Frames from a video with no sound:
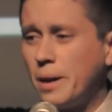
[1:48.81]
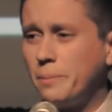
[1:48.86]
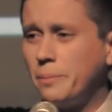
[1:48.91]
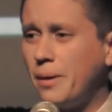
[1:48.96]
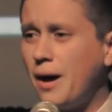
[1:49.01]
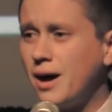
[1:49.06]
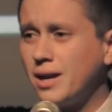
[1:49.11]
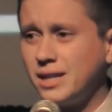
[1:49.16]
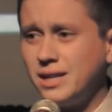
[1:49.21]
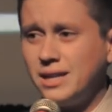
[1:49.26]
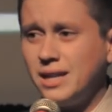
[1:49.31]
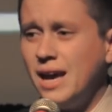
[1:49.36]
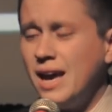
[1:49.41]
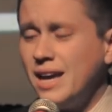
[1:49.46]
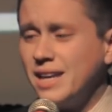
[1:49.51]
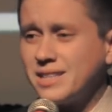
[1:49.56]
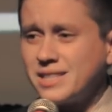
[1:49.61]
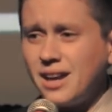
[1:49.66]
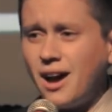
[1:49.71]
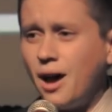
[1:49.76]
My body
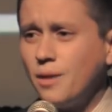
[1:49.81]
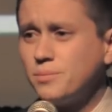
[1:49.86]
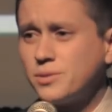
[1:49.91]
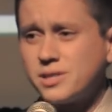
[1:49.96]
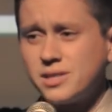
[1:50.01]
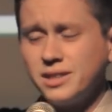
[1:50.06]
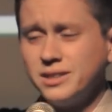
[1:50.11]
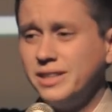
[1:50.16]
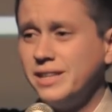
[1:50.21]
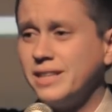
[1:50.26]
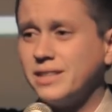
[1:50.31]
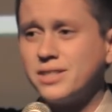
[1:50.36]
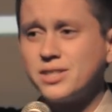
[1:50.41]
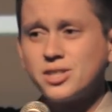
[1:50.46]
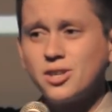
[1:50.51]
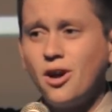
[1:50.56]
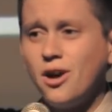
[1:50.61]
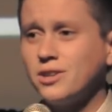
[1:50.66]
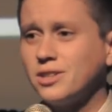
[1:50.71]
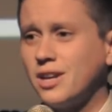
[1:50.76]
is obsolete,
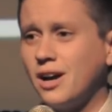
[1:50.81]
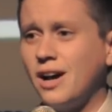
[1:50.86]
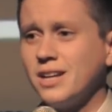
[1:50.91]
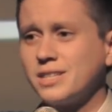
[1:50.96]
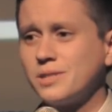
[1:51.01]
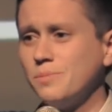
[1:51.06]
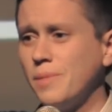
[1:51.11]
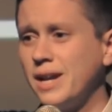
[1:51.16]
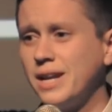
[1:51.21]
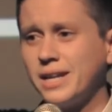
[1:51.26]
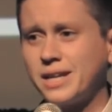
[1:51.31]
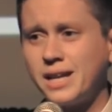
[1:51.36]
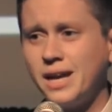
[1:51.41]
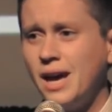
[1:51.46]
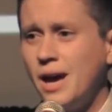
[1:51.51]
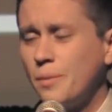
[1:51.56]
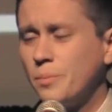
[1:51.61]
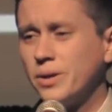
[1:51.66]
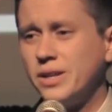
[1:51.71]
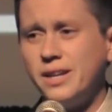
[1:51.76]
scarred
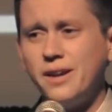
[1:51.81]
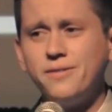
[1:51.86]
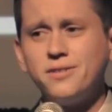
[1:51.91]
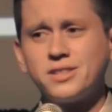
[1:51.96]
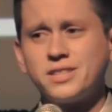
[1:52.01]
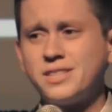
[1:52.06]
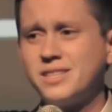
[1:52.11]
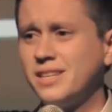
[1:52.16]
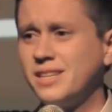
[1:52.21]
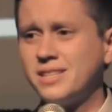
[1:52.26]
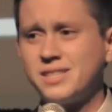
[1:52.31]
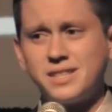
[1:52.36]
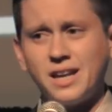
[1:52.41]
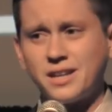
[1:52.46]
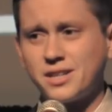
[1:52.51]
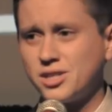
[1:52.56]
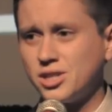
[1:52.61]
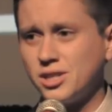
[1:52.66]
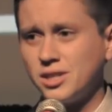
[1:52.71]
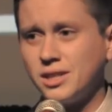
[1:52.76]
cosmetic, but never
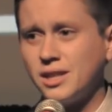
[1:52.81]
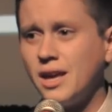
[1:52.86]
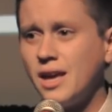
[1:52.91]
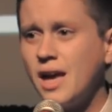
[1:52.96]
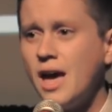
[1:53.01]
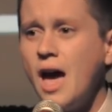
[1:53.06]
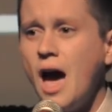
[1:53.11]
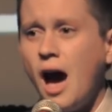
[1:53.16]
C-section.